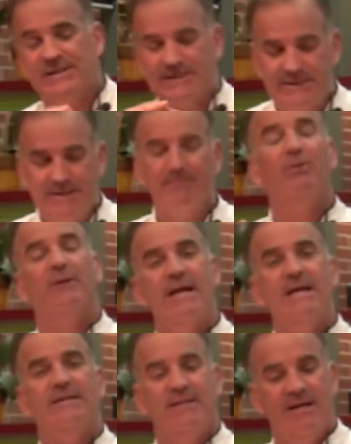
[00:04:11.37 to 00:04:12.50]
Simple,
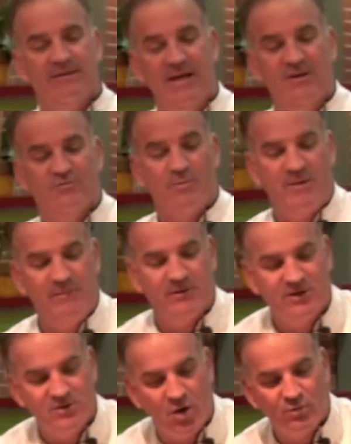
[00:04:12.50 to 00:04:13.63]
easy things for people
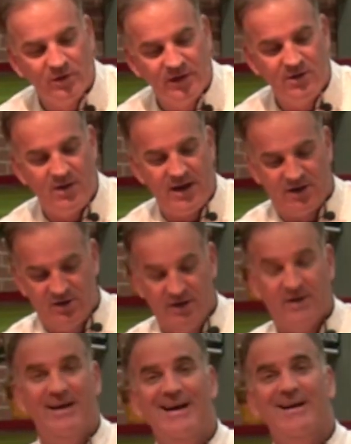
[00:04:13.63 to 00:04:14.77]
that don't really know how to cook
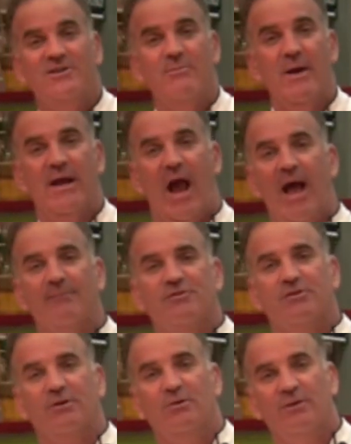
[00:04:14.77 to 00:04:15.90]
to make
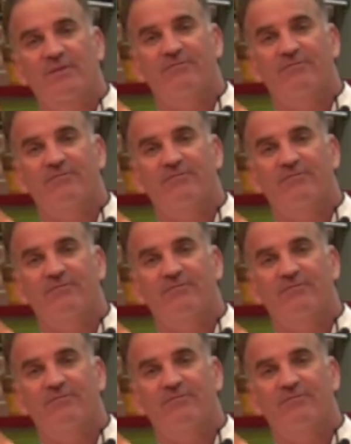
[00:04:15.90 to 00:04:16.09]
absolutely